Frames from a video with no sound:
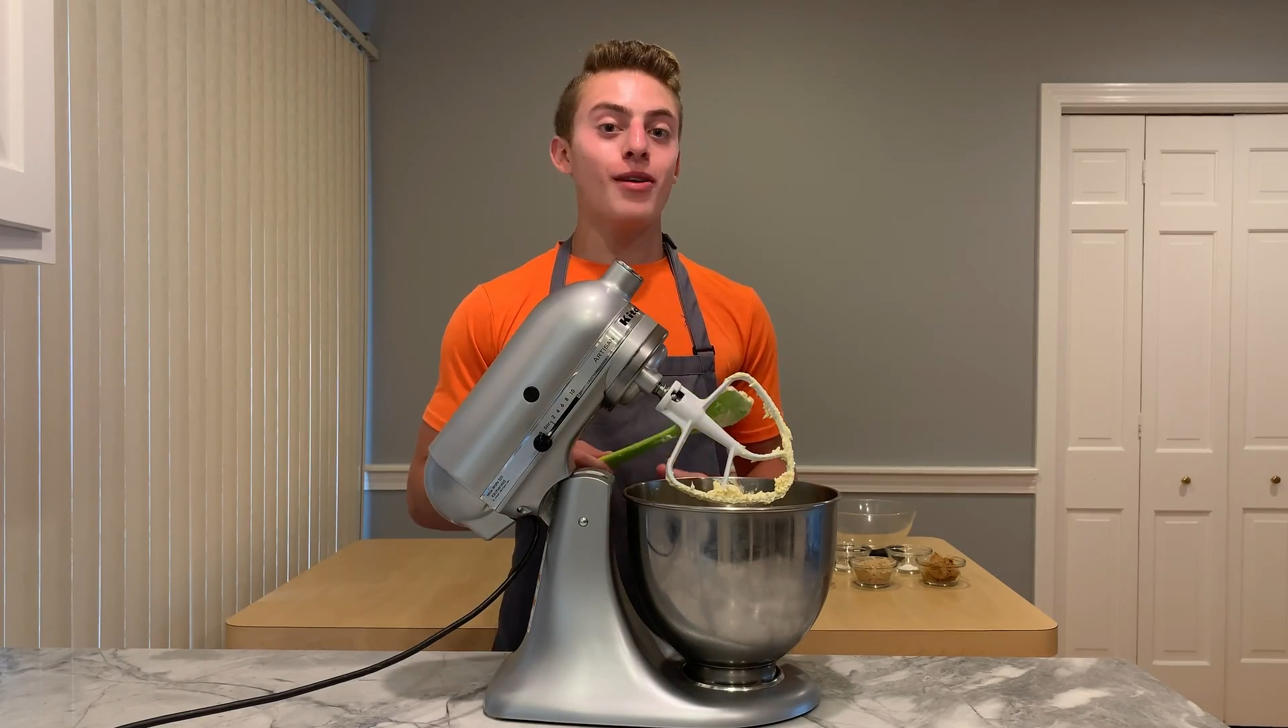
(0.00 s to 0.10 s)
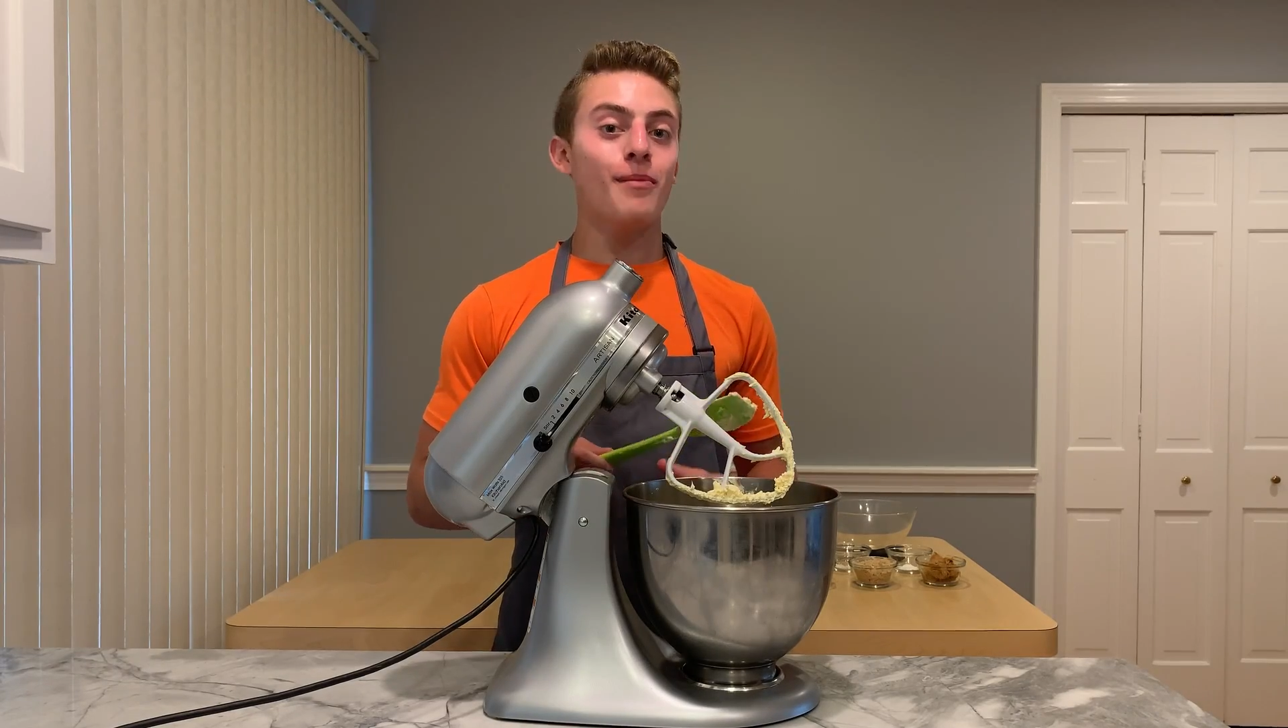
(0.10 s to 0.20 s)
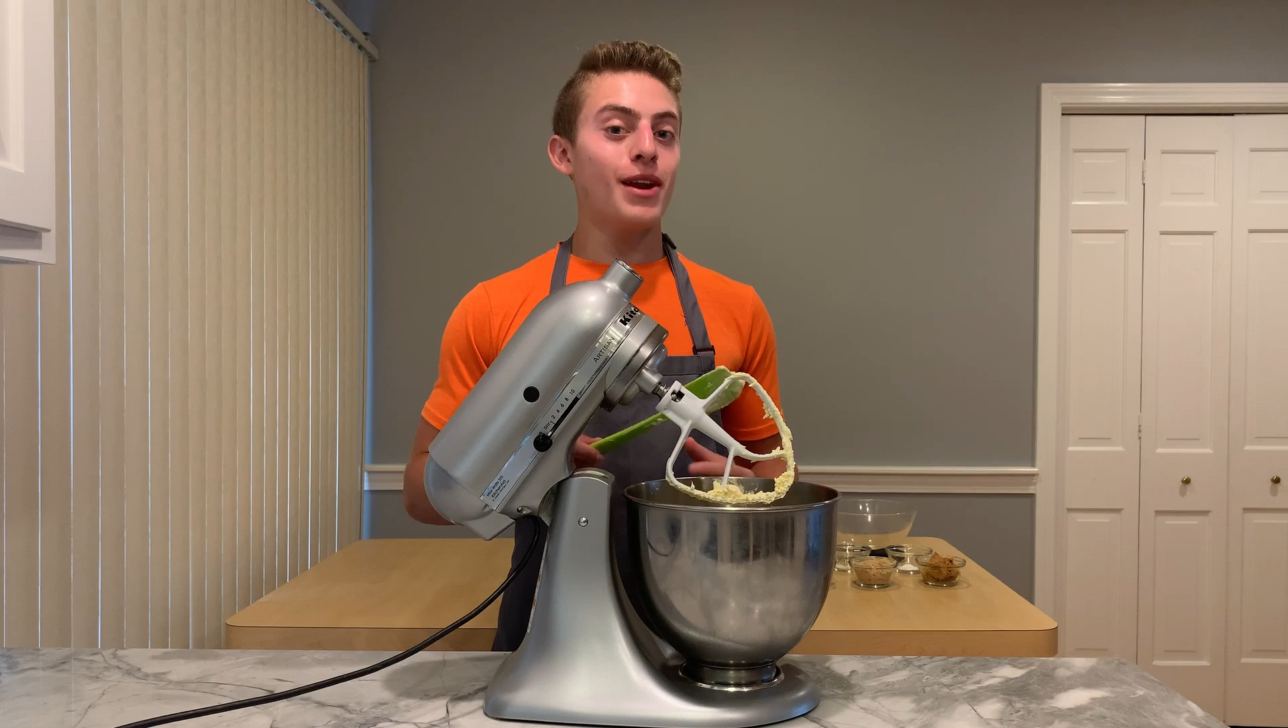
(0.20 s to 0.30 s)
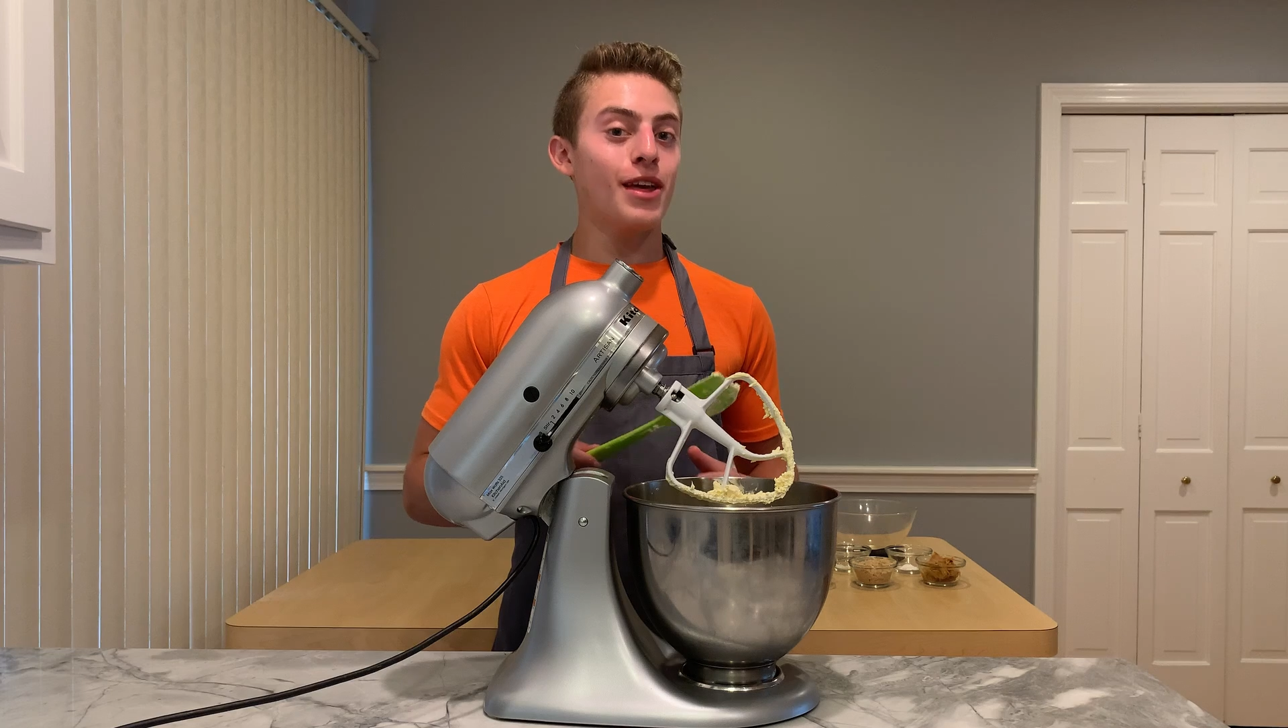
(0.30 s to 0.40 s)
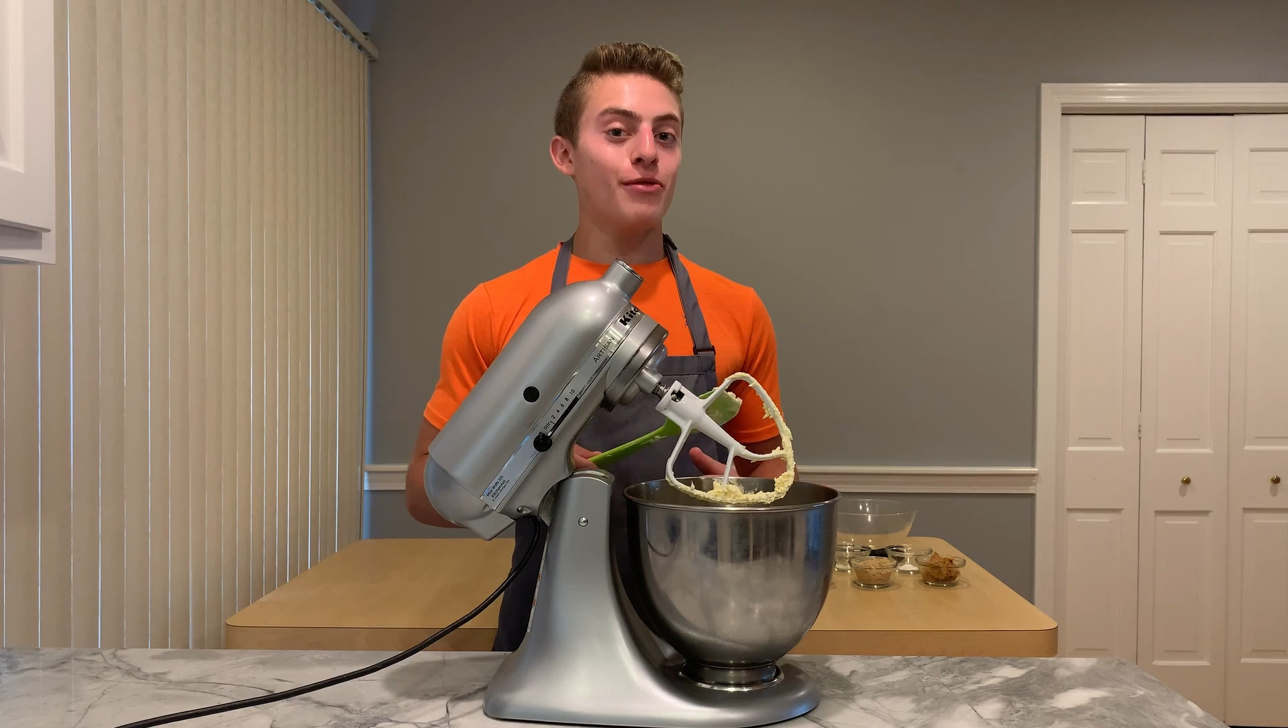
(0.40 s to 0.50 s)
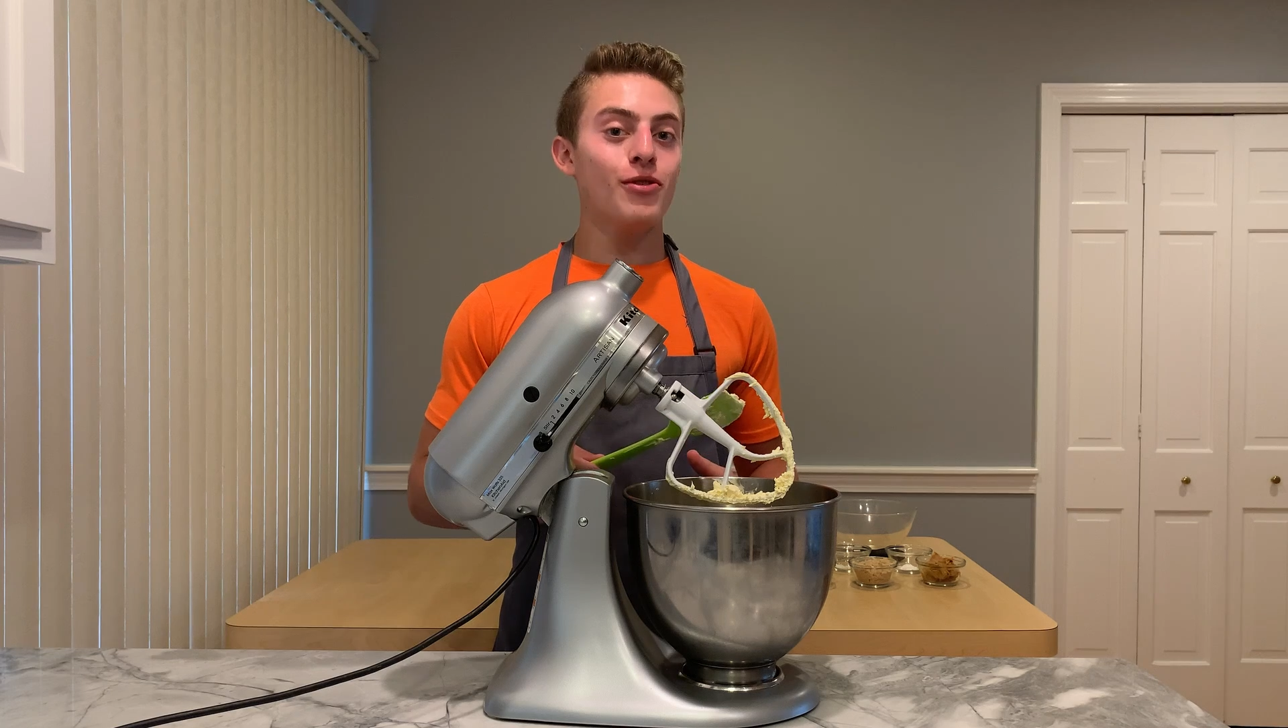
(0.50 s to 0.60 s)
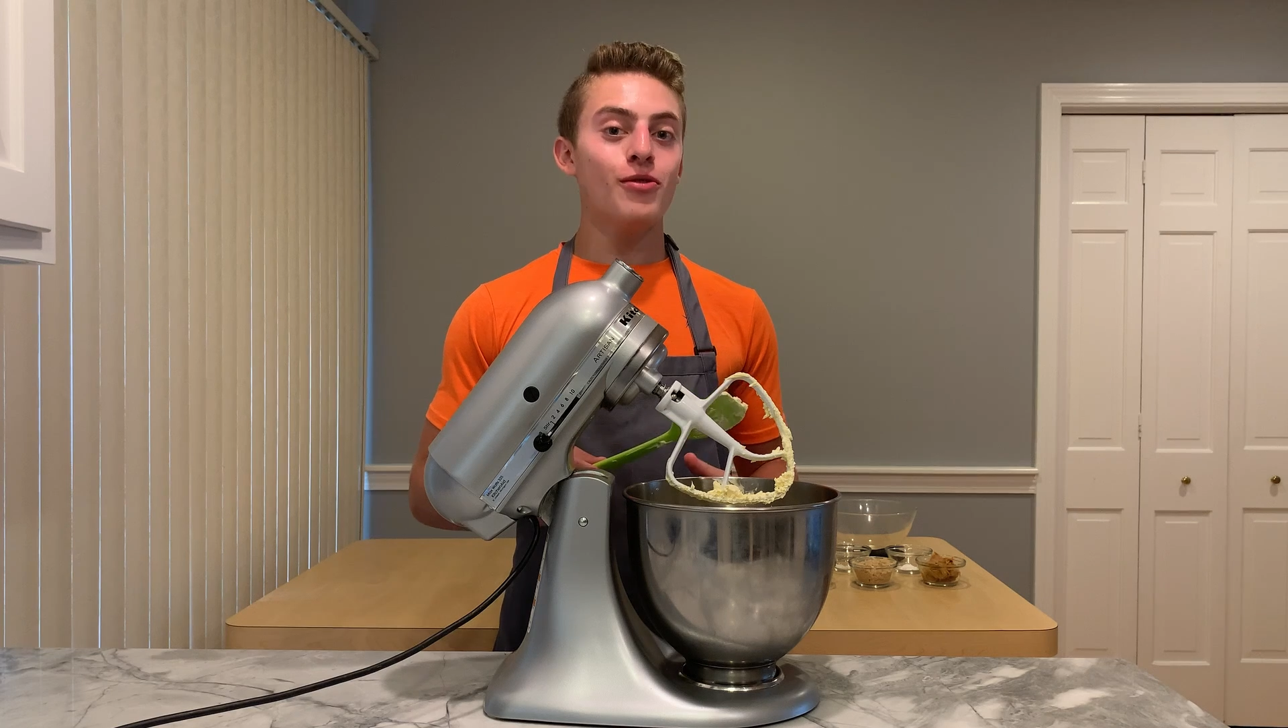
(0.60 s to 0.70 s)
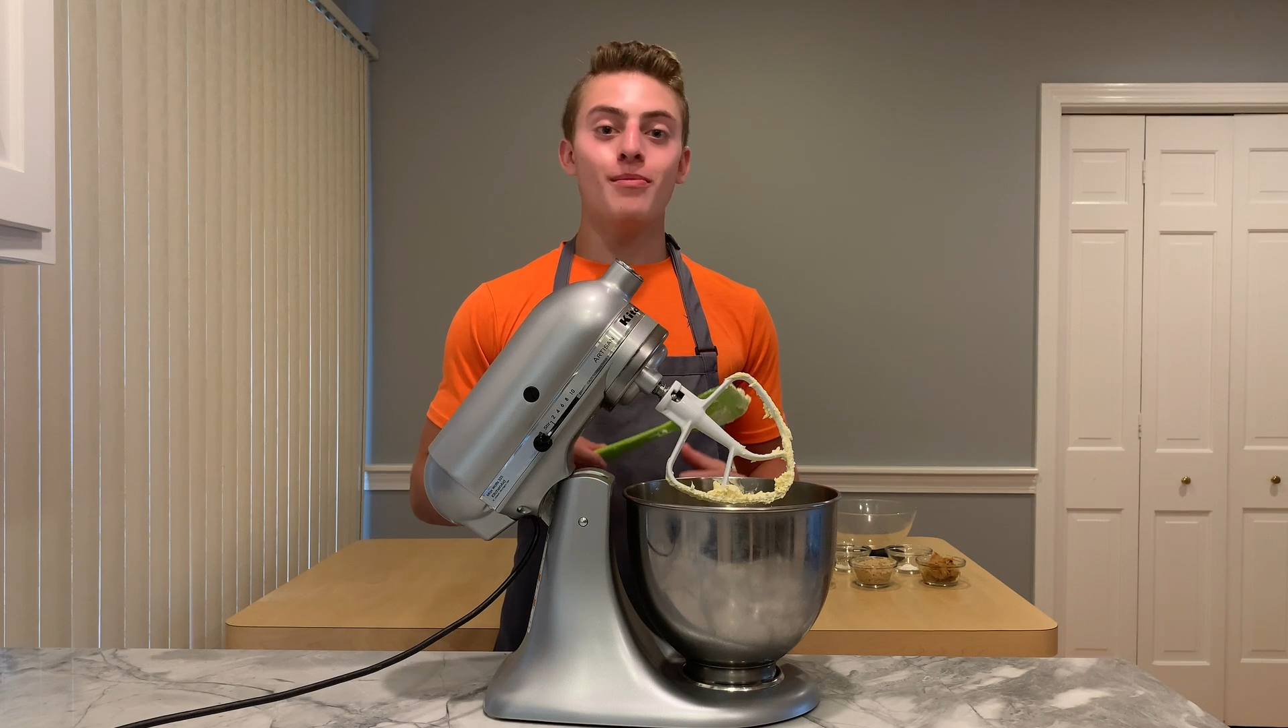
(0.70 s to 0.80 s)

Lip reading: a minute through,